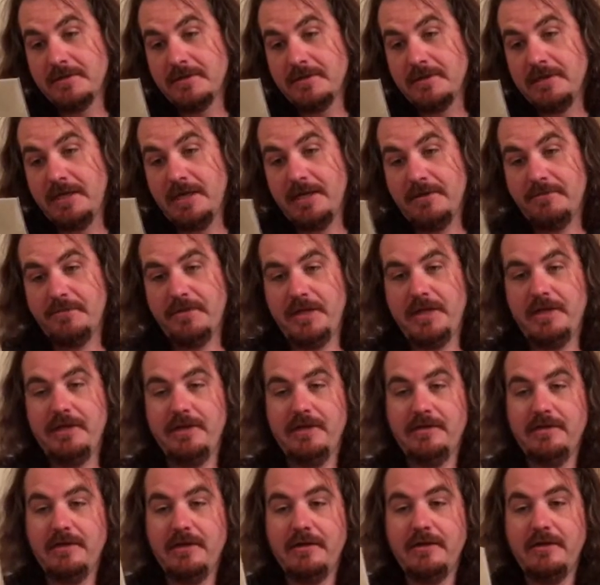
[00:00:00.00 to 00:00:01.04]
yep,
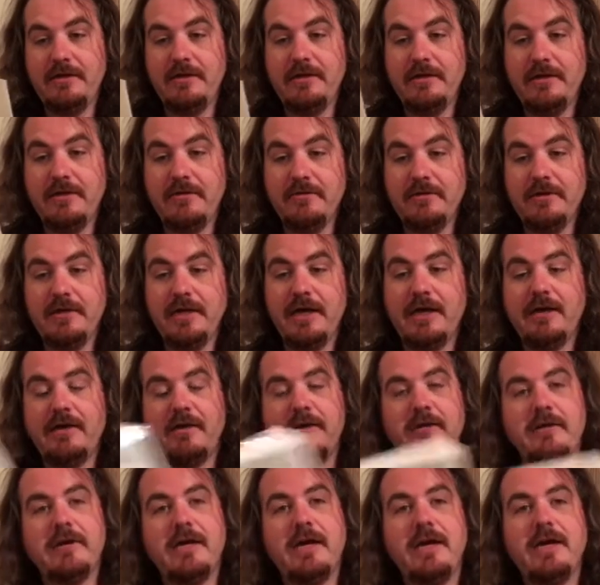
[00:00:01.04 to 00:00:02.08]
there you go. You got
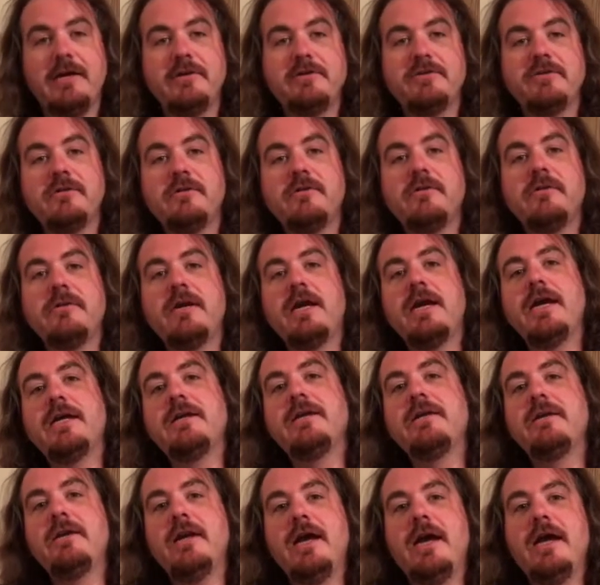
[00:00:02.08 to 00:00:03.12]
Archangel, and
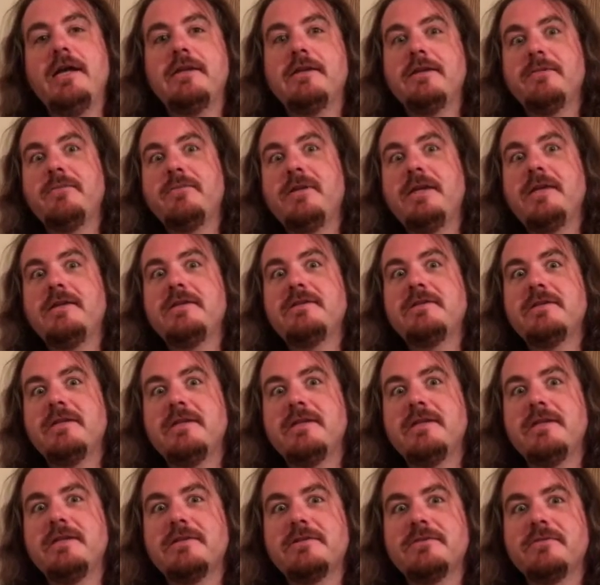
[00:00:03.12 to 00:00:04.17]
you got the Beast in
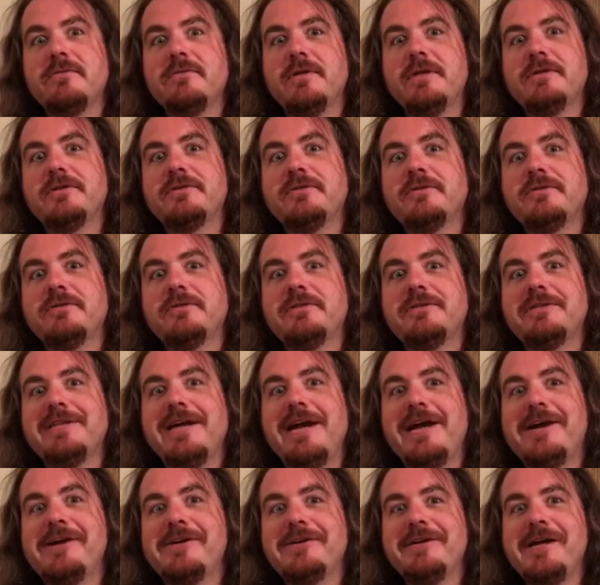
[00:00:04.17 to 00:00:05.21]
his original
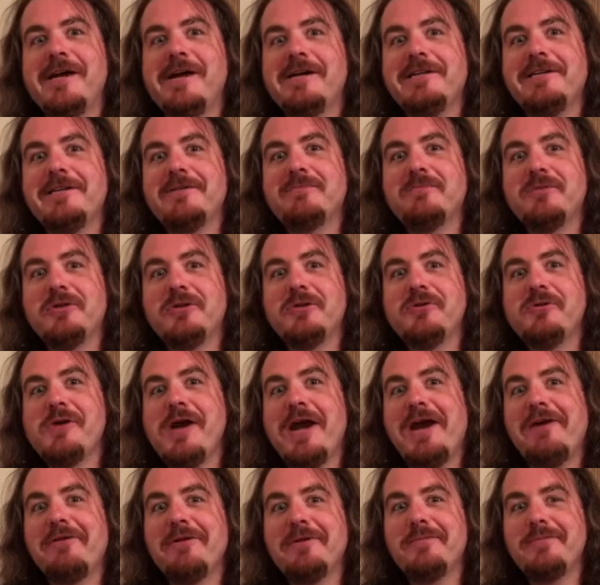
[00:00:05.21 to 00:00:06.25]
style, not the blue
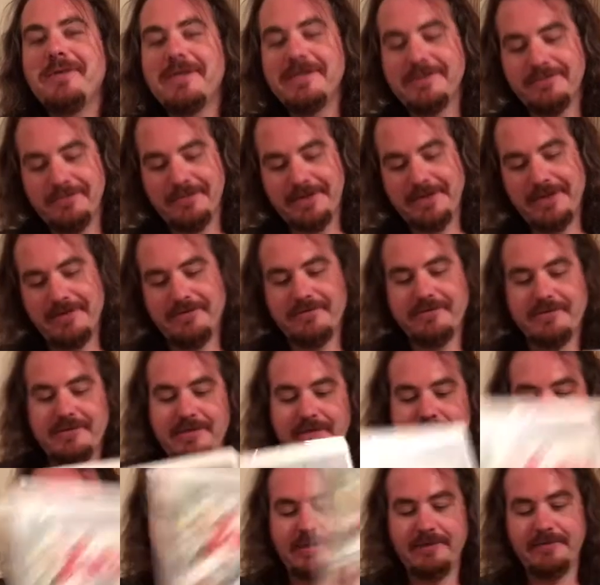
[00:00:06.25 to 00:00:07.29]
hairy Beast we know
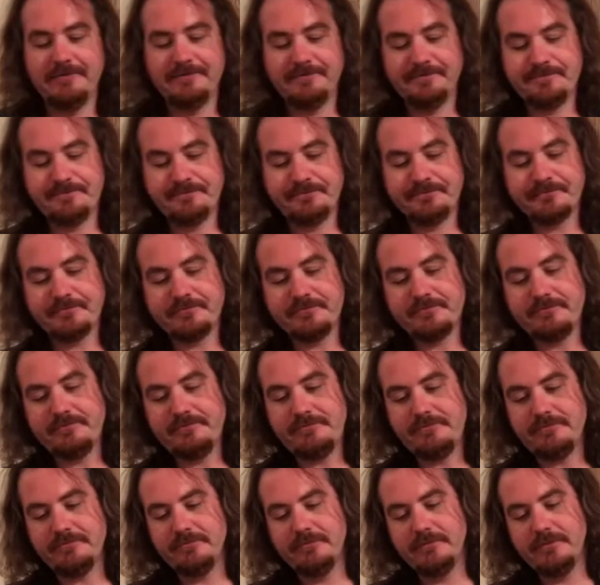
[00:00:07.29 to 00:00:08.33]
today.
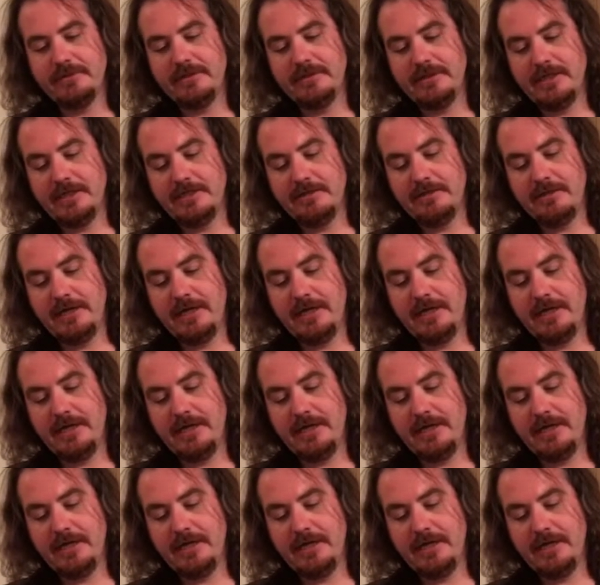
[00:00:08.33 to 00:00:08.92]
Another